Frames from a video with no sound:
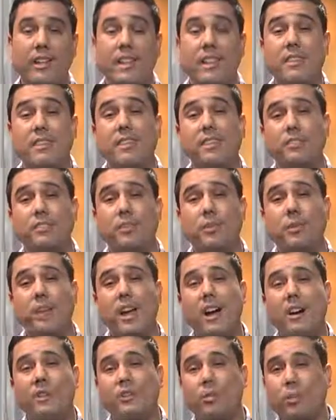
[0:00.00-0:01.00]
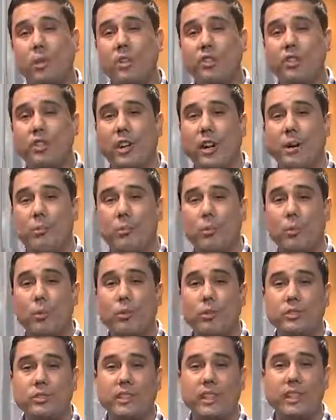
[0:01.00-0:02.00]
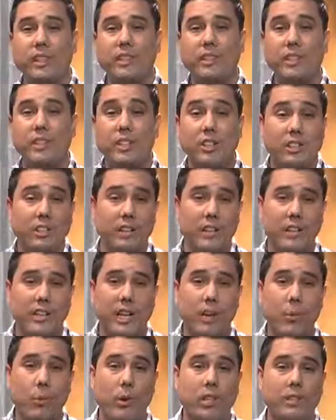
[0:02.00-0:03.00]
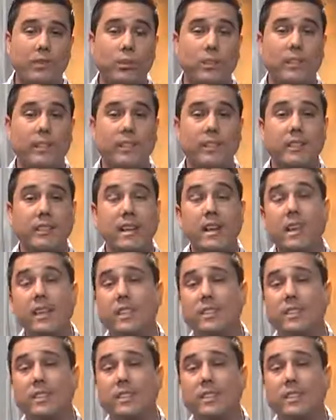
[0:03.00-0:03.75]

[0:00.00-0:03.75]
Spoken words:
In this Treehouse workshop, we'll take a good look at ways we can